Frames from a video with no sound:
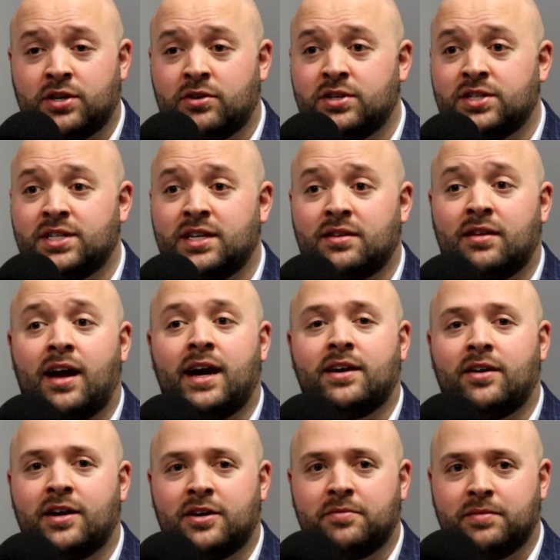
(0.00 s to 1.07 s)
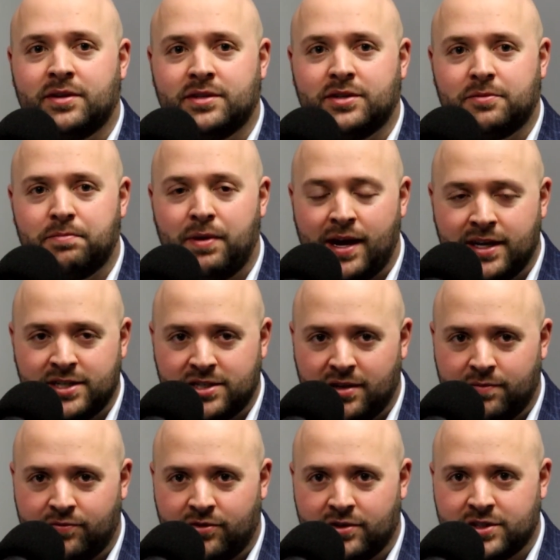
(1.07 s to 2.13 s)
to start to see a line item in your pay
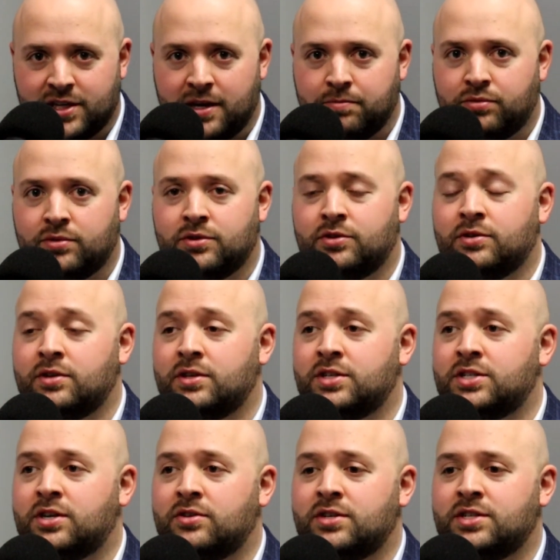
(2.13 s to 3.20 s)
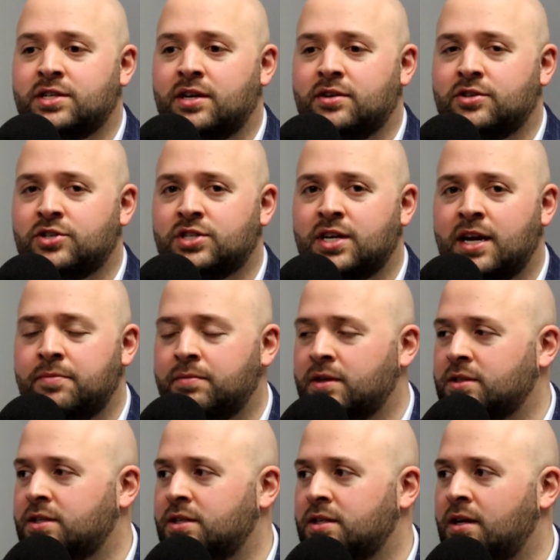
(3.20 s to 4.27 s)
stub, for example, and you're going to start to see on your
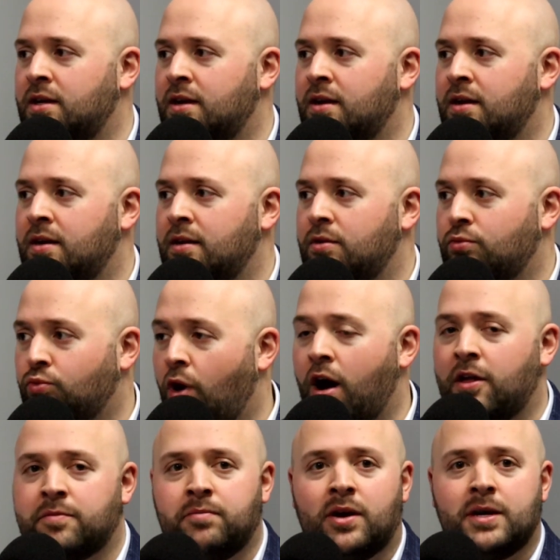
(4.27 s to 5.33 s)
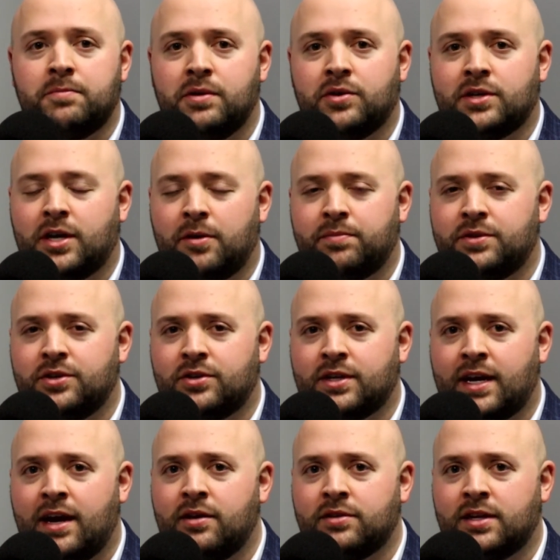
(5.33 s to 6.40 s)
statements Roth money building up in your
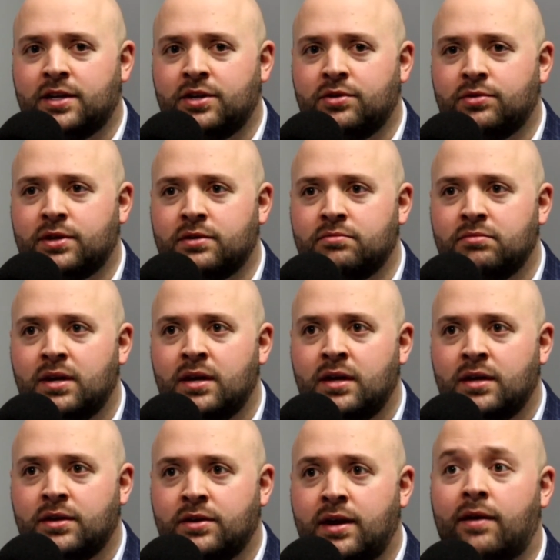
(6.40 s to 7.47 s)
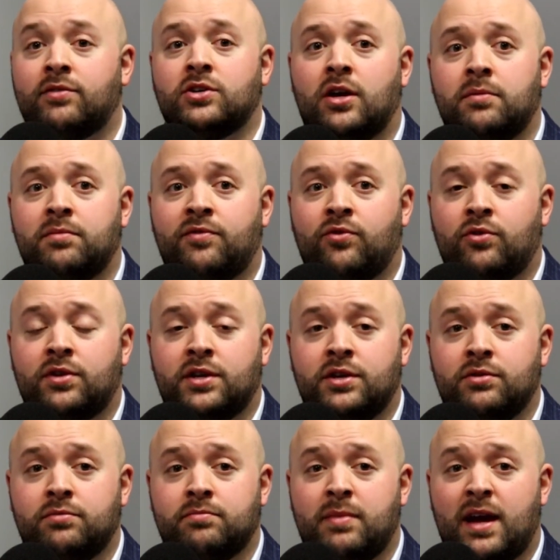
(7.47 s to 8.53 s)
account that you had never done before, that
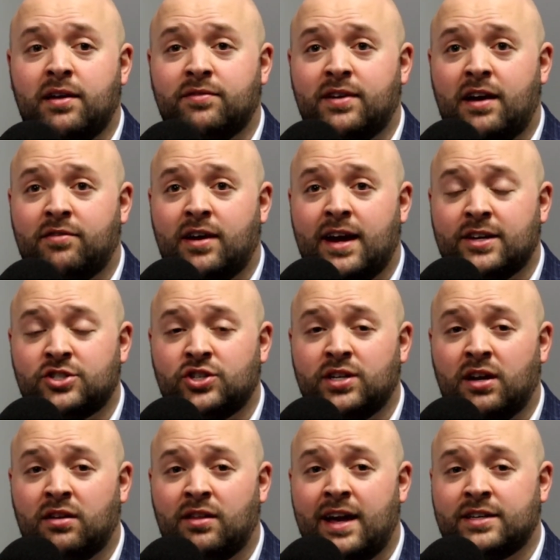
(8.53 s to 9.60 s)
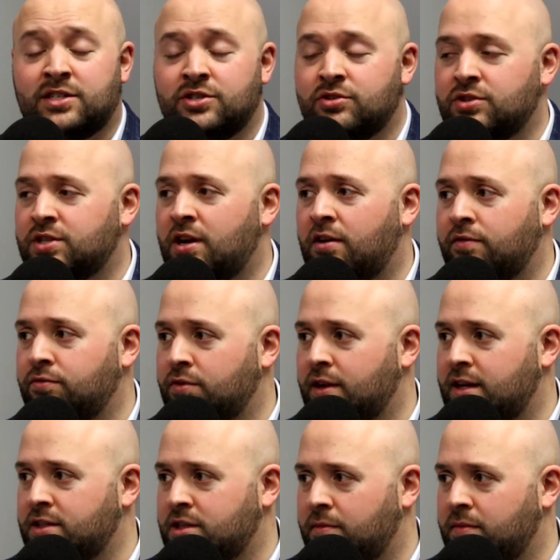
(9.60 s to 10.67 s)
you may have never actually elected yourself. Well,
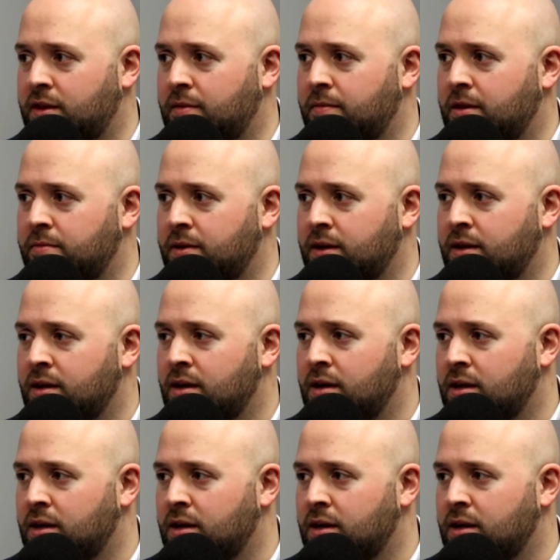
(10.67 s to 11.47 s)
that's something that may be